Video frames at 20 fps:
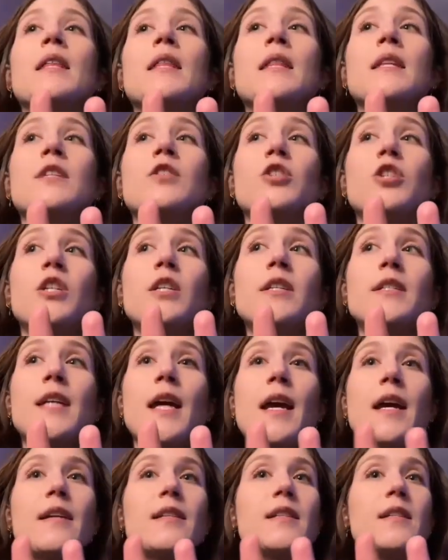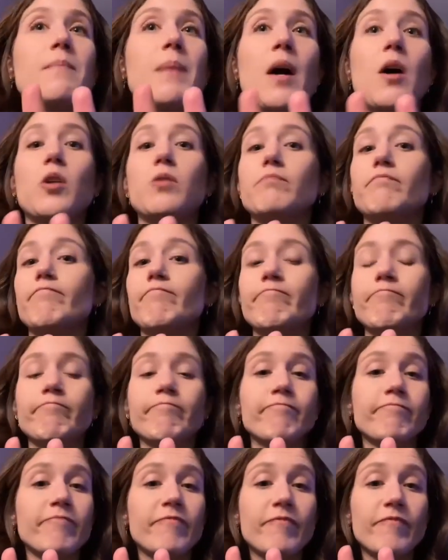She takes about
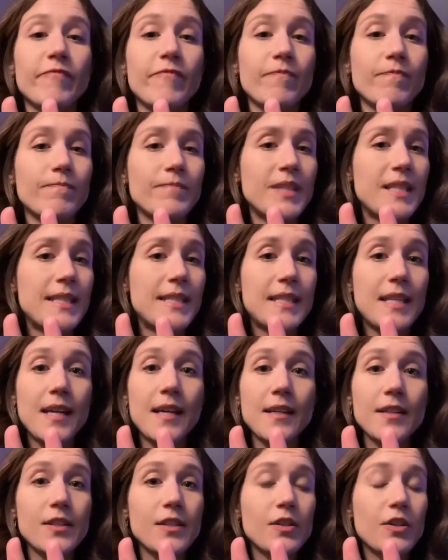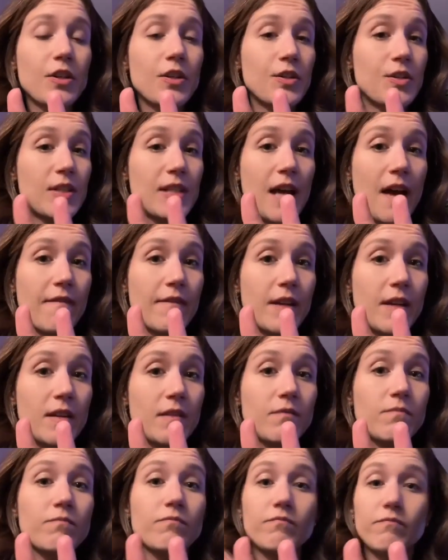6 or
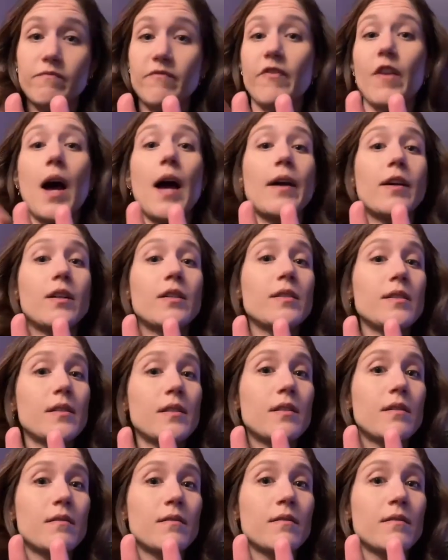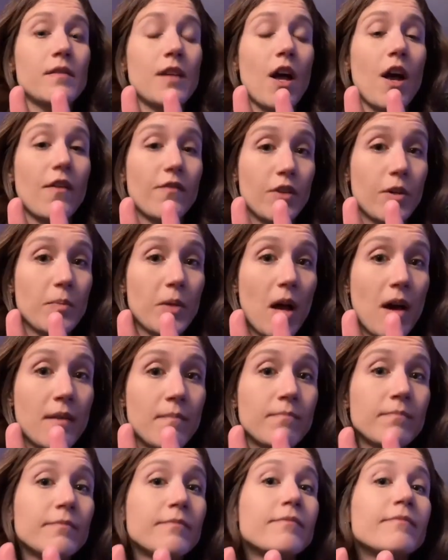7 vials of your blood.
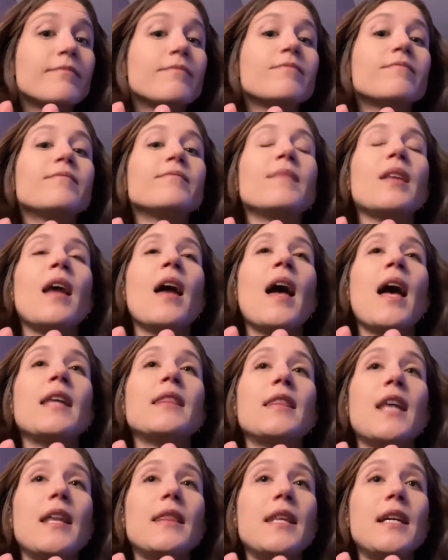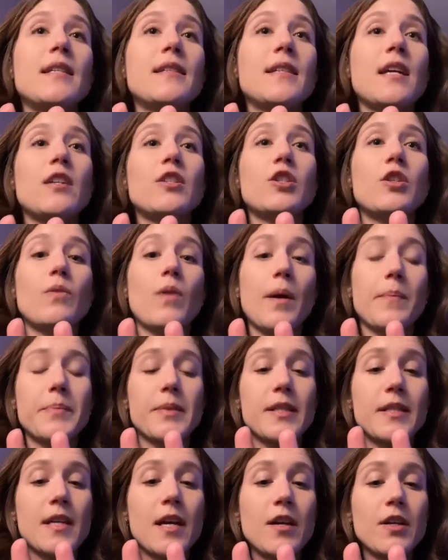Then they send you
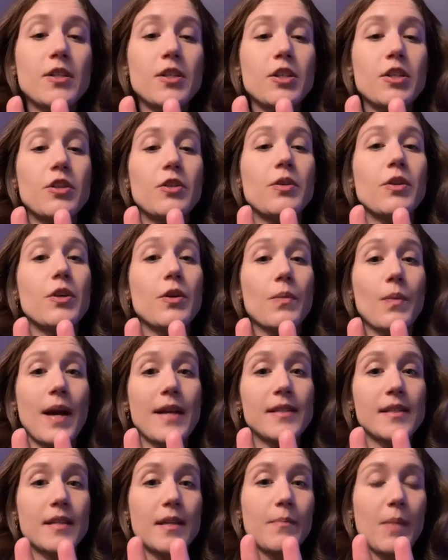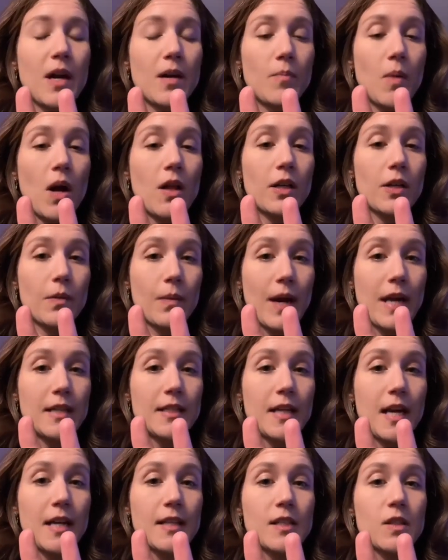upstairs to do your resting metabolic rate
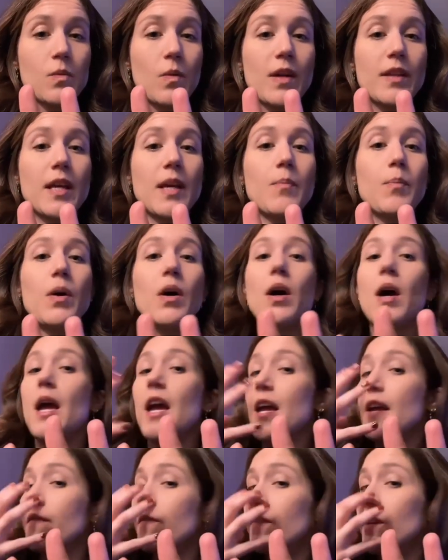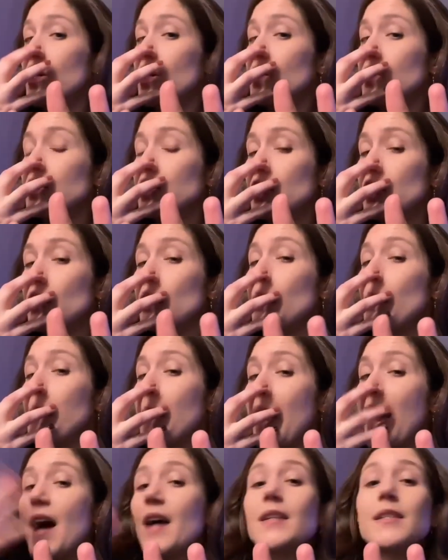test, where they put a VO2
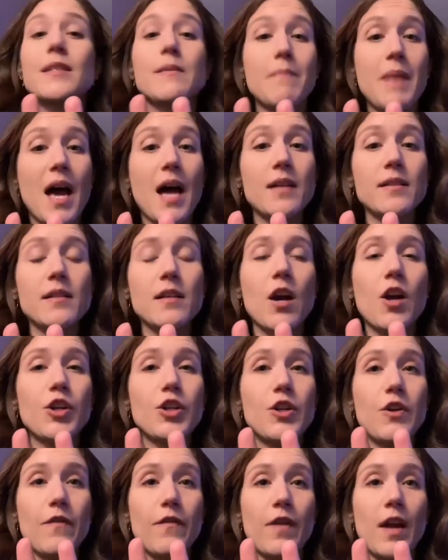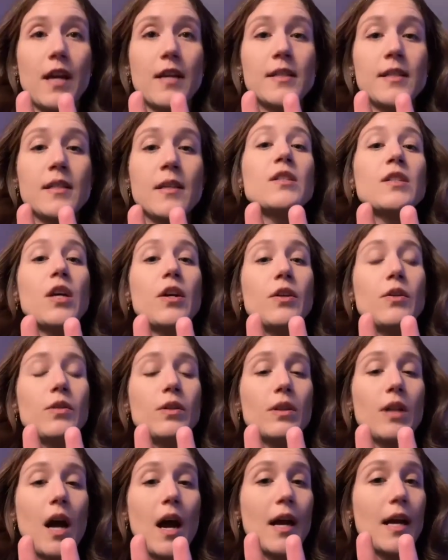max mask on your face, tell you to
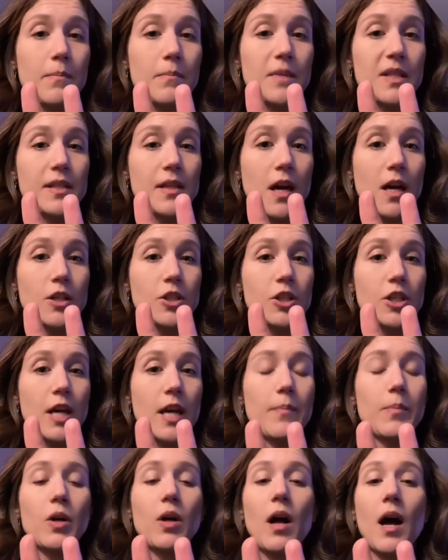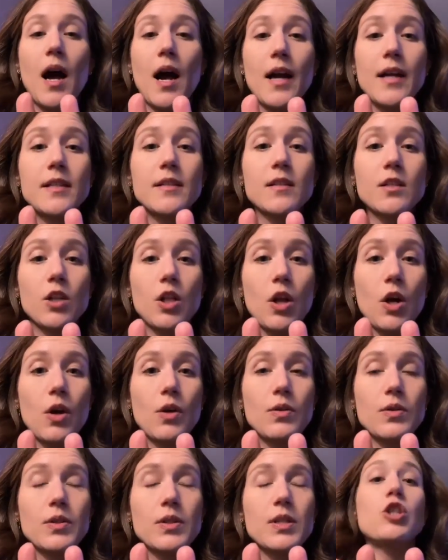lie on a massage table, eyes
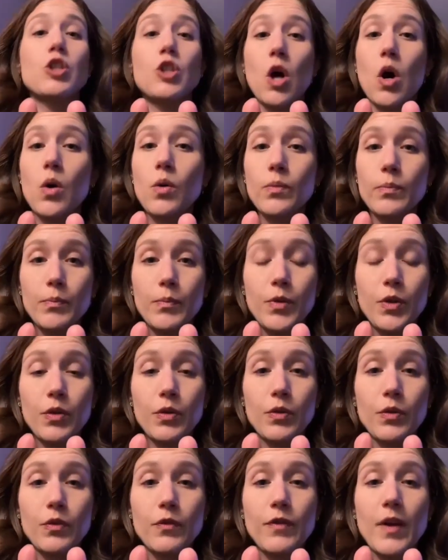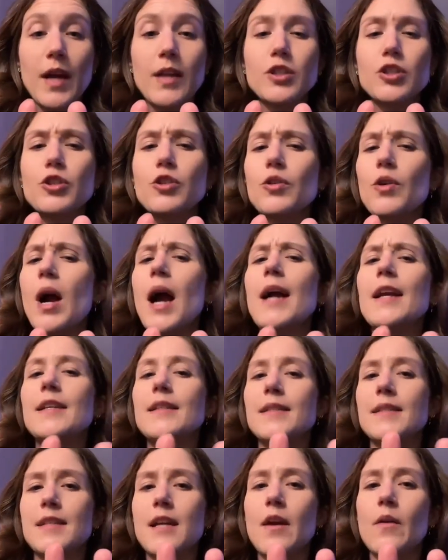closed, don't move, and try to
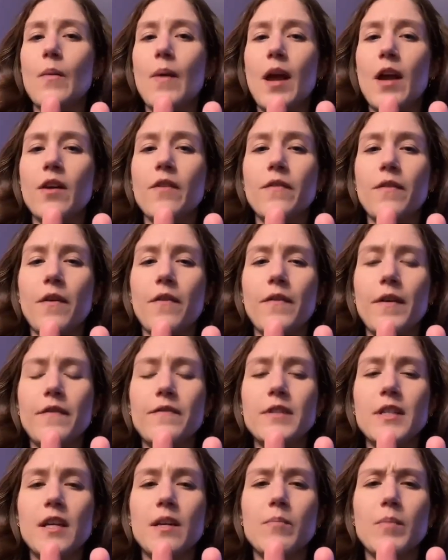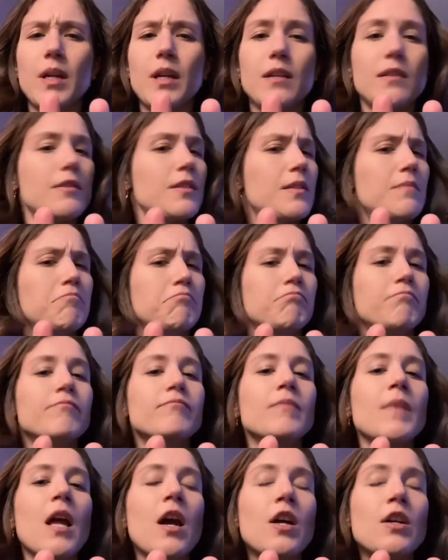stay awake for 15 minutes.
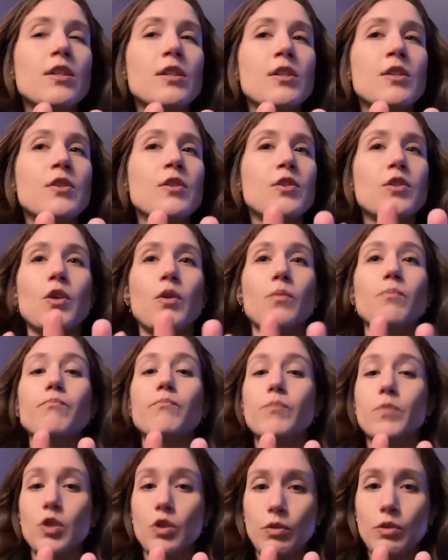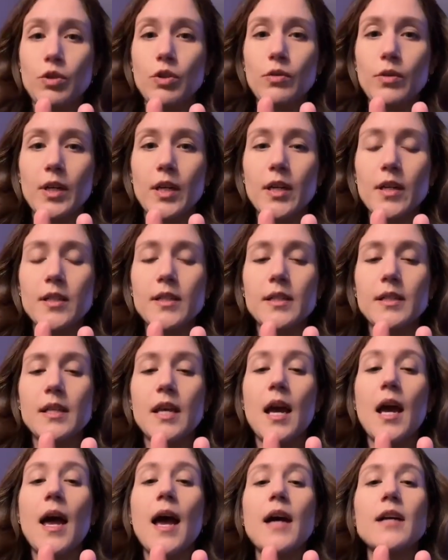So you do this.
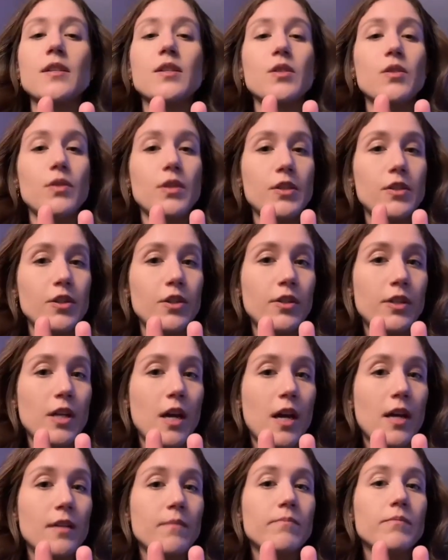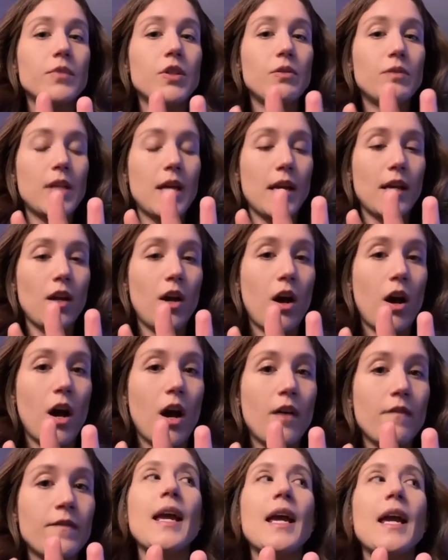As soon as you're done, you take it
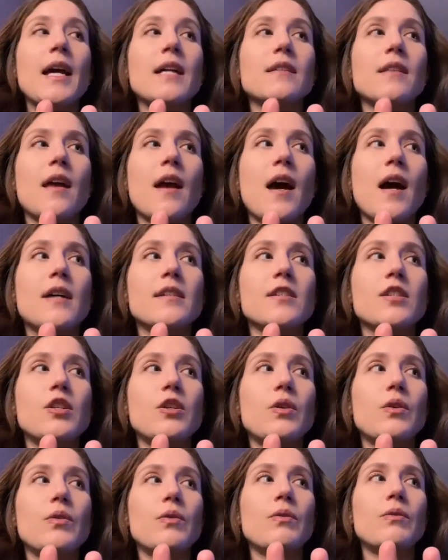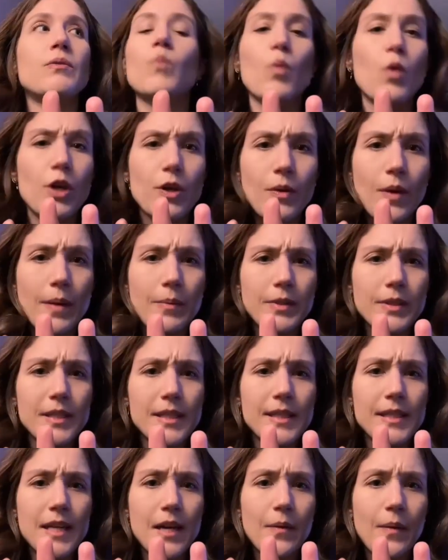off, and they ask you, were you able to
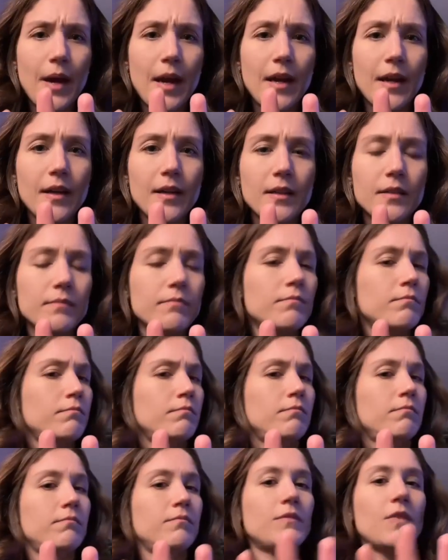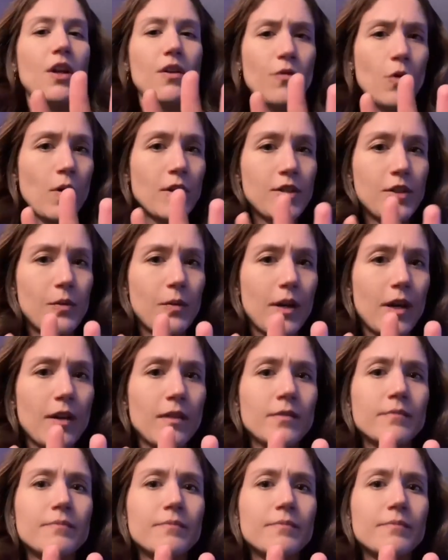stay awake? Of course you were.